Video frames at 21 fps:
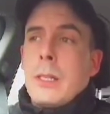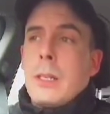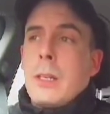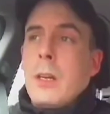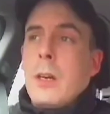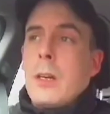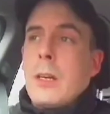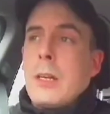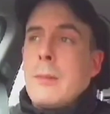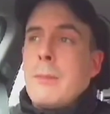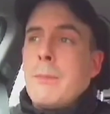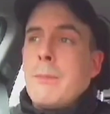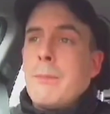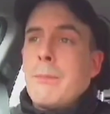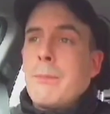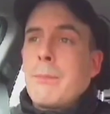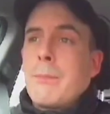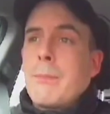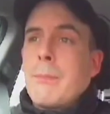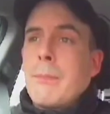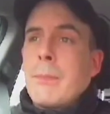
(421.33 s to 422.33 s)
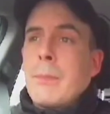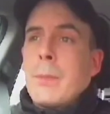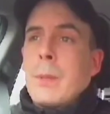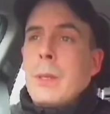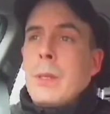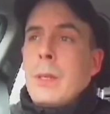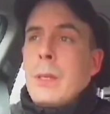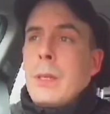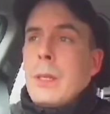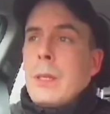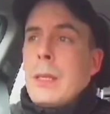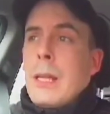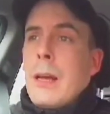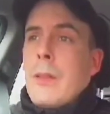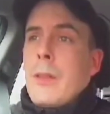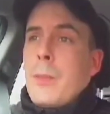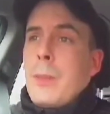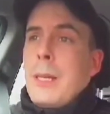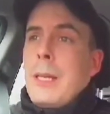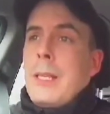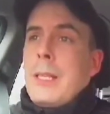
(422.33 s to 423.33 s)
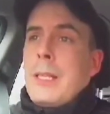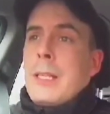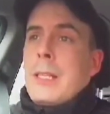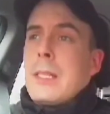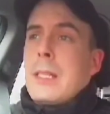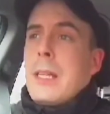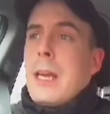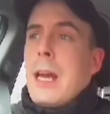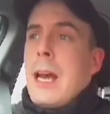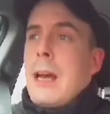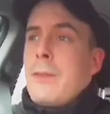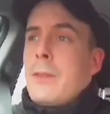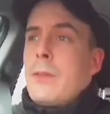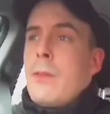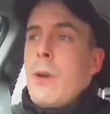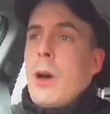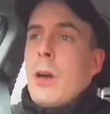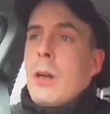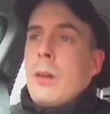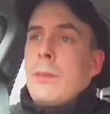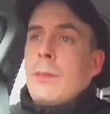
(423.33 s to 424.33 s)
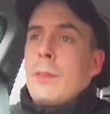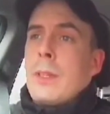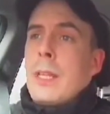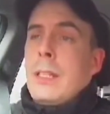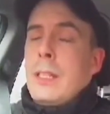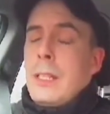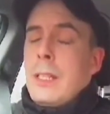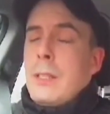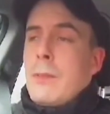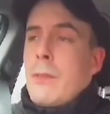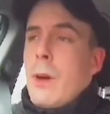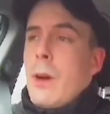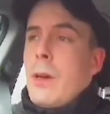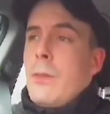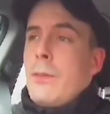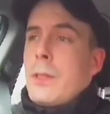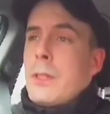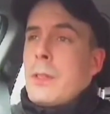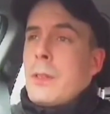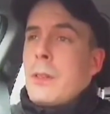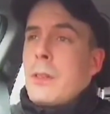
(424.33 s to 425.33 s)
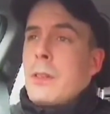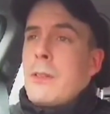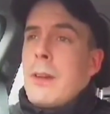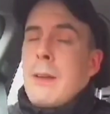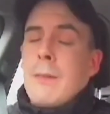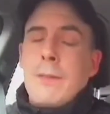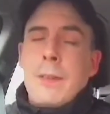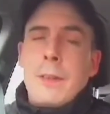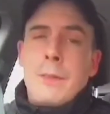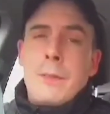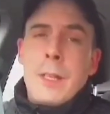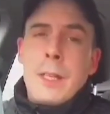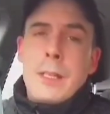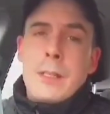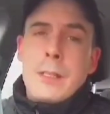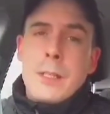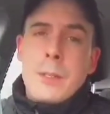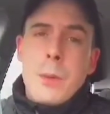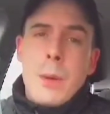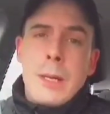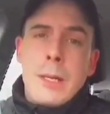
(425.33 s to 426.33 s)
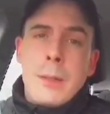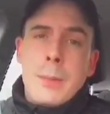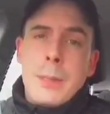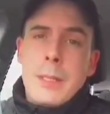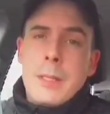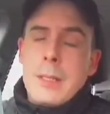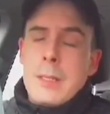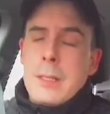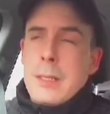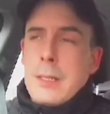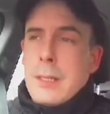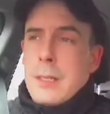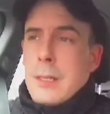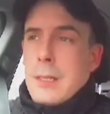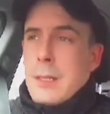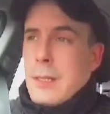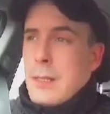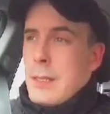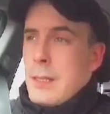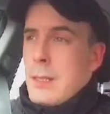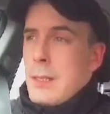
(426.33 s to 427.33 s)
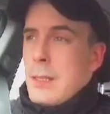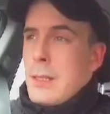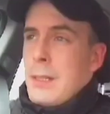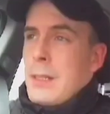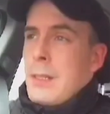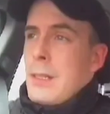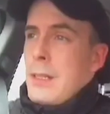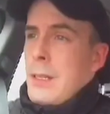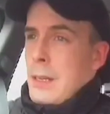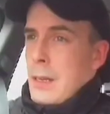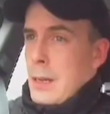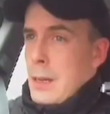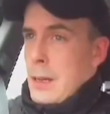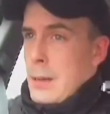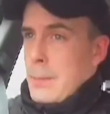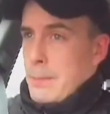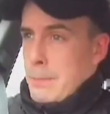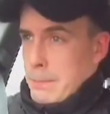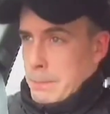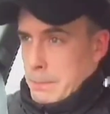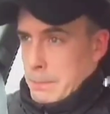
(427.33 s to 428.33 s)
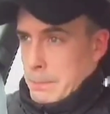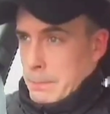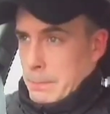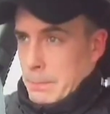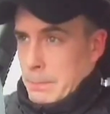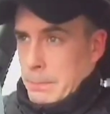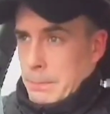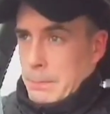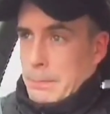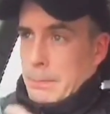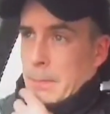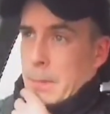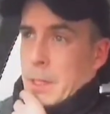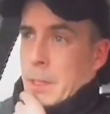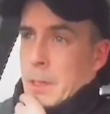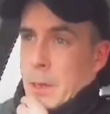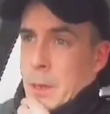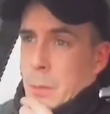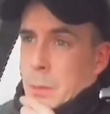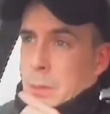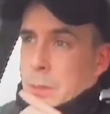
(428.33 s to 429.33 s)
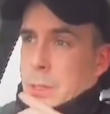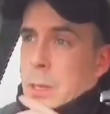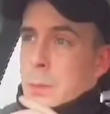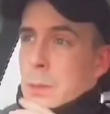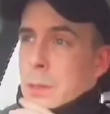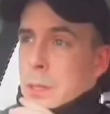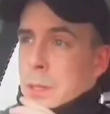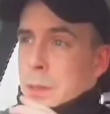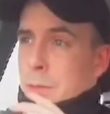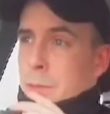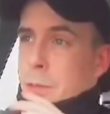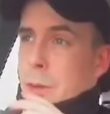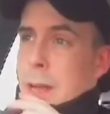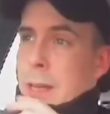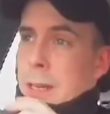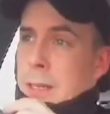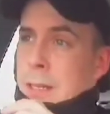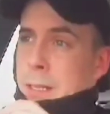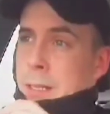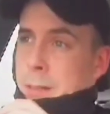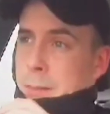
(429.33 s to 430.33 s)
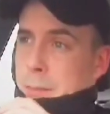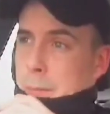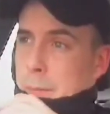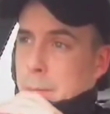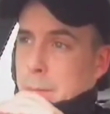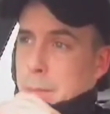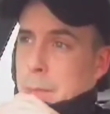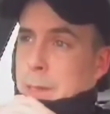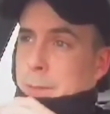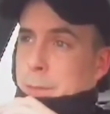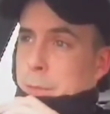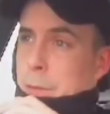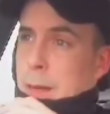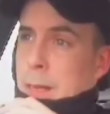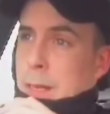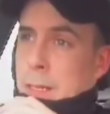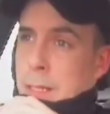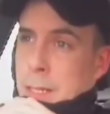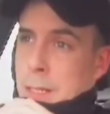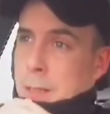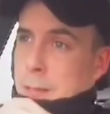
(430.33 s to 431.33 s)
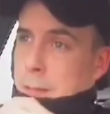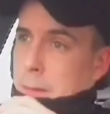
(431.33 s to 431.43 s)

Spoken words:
clock him. Now the police have arrived. They did arrive. It took around 15 to 20 minutes. You know, when someone's being threatened